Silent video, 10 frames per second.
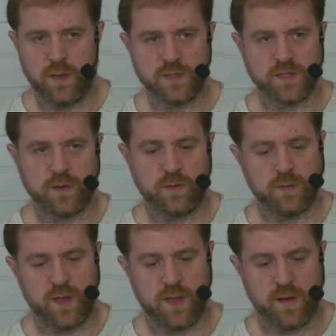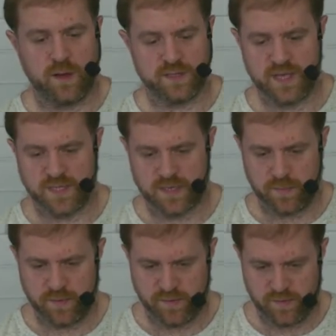So in our
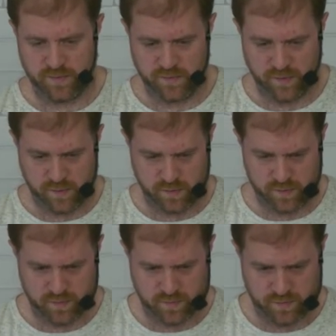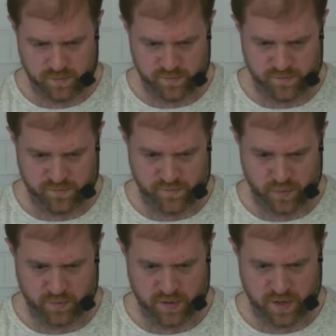setup for
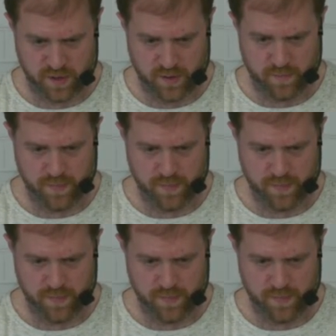Vault here,